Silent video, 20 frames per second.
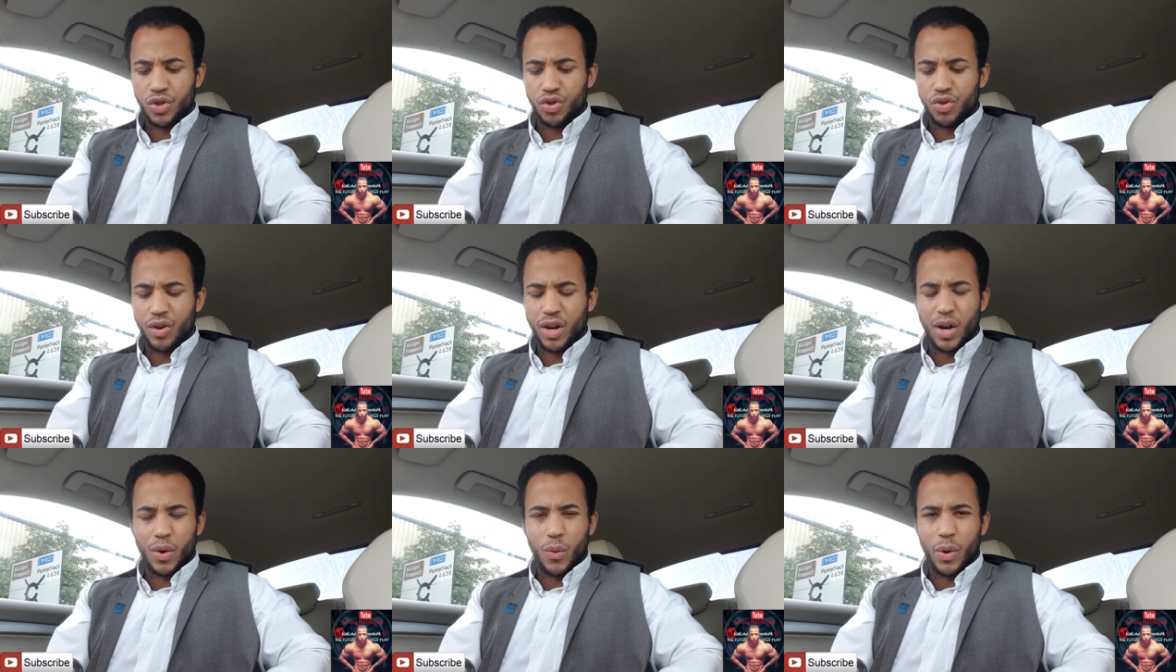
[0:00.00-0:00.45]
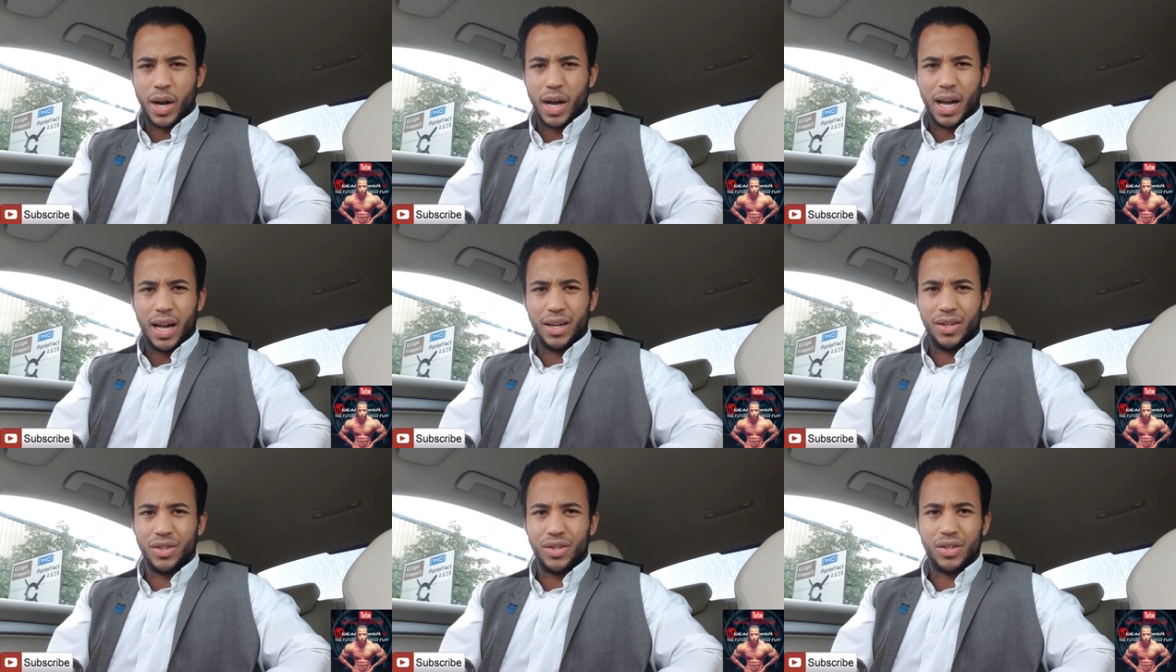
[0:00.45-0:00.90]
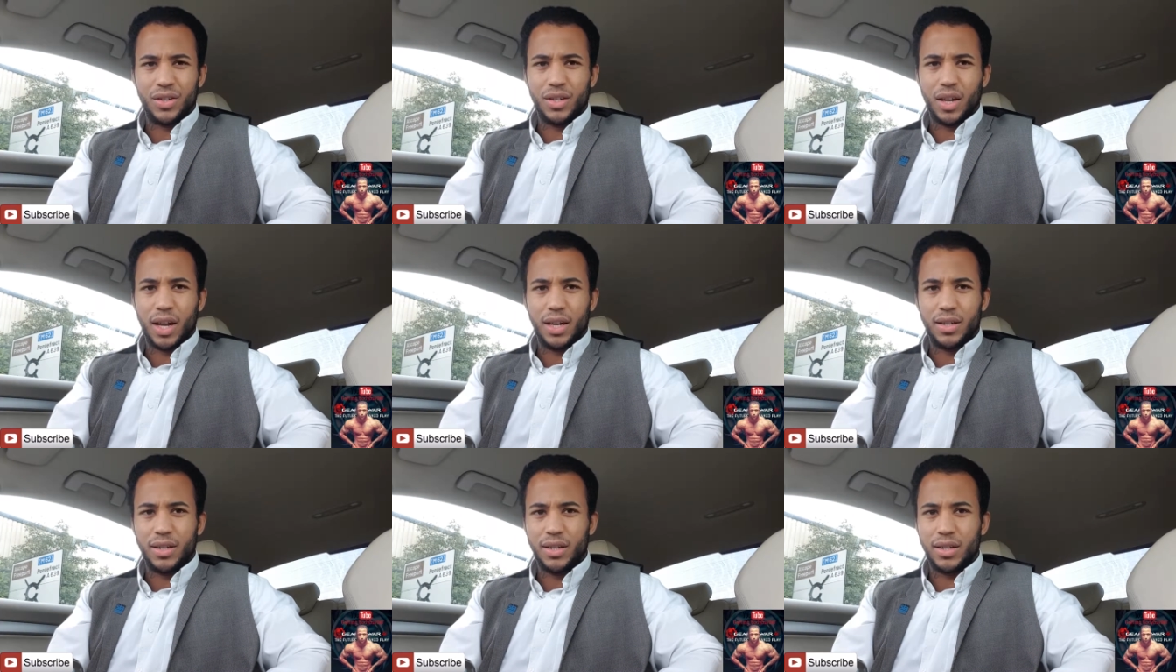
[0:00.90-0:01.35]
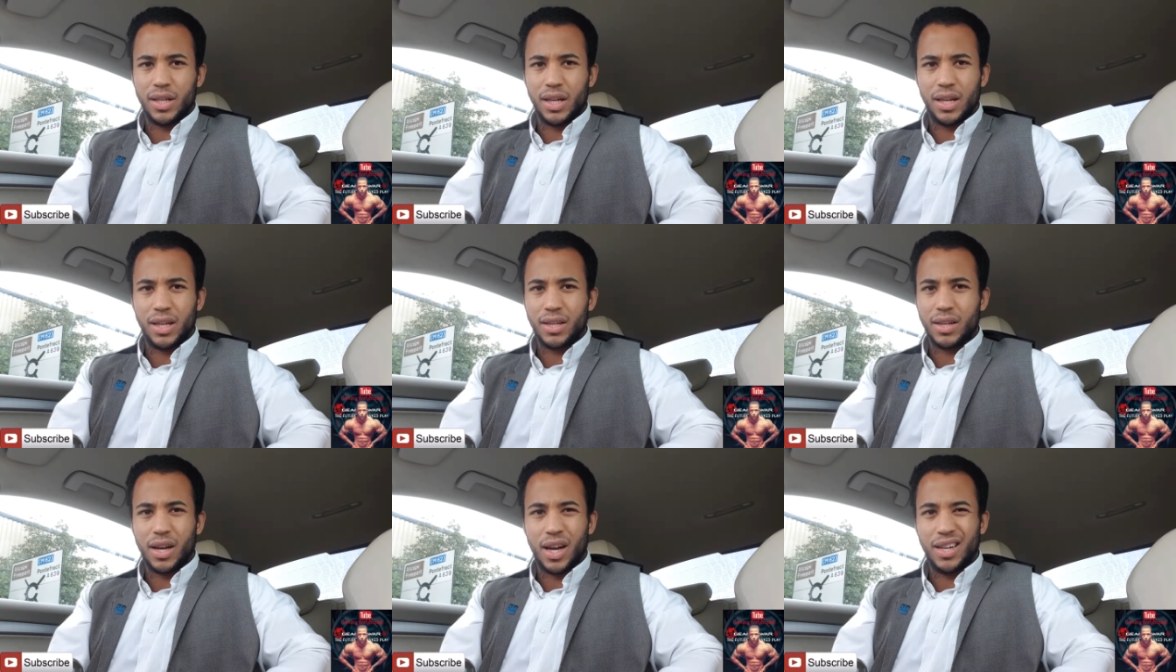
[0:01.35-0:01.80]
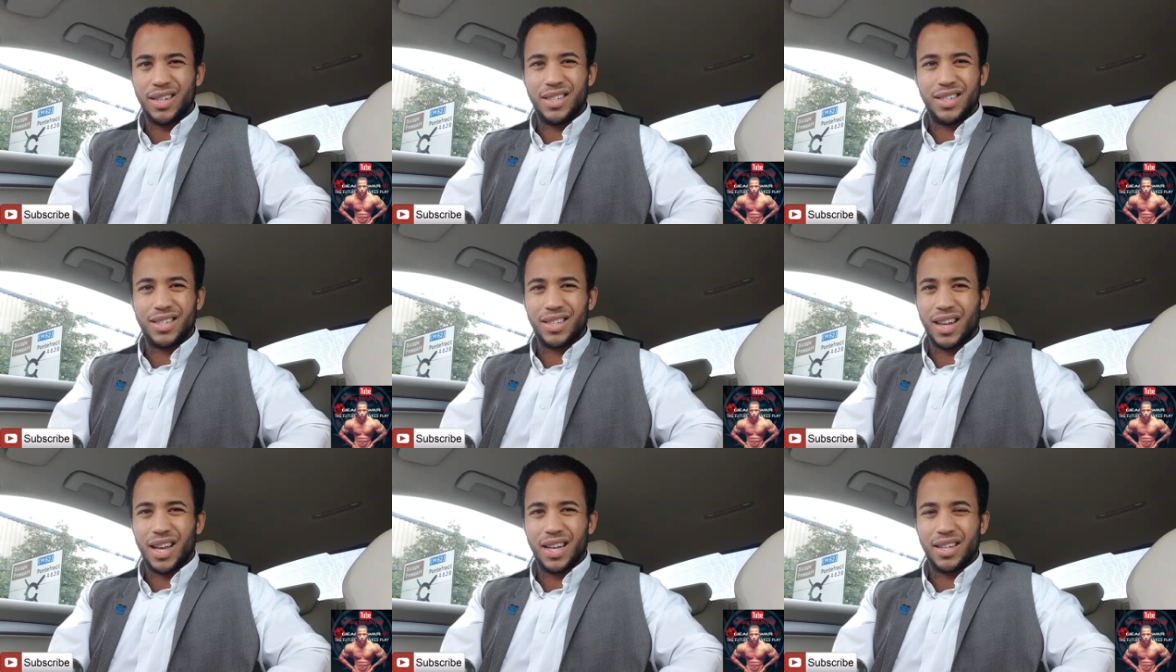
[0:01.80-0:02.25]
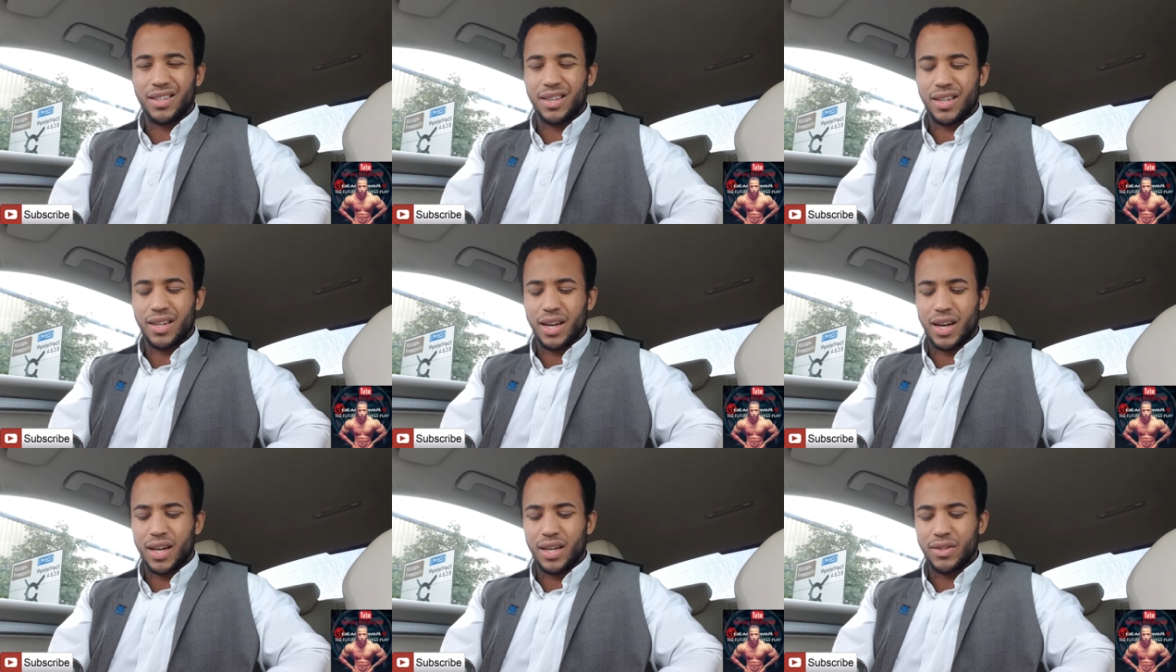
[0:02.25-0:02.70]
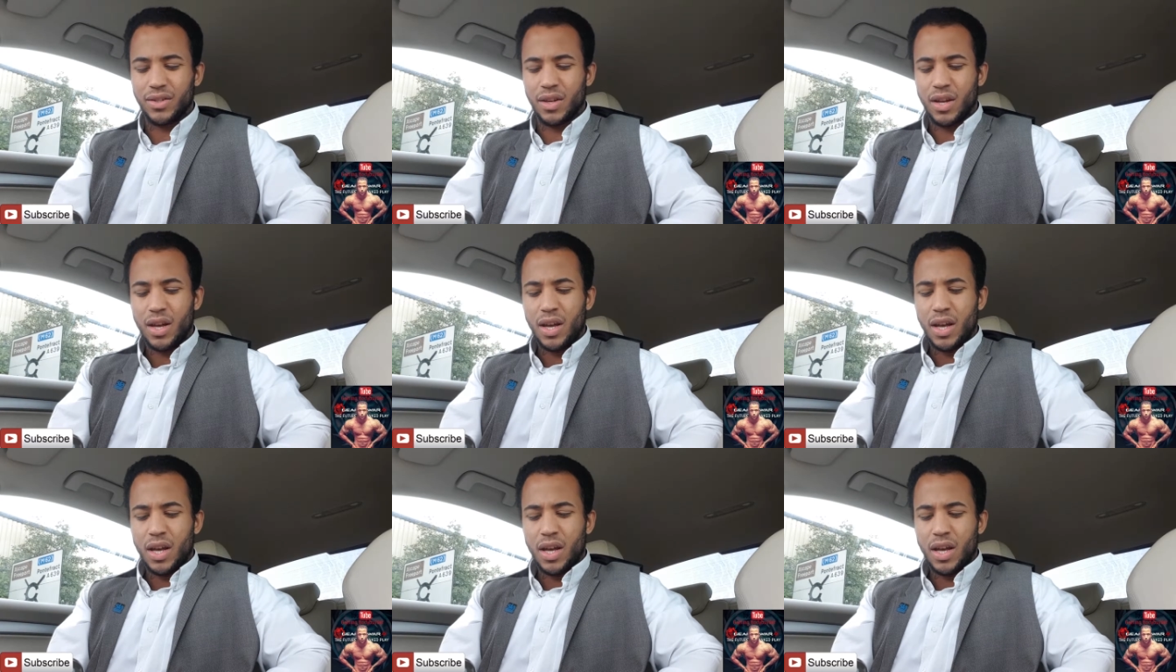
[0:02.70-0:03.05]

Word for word: straight away I just I just did, I disliked it, guys.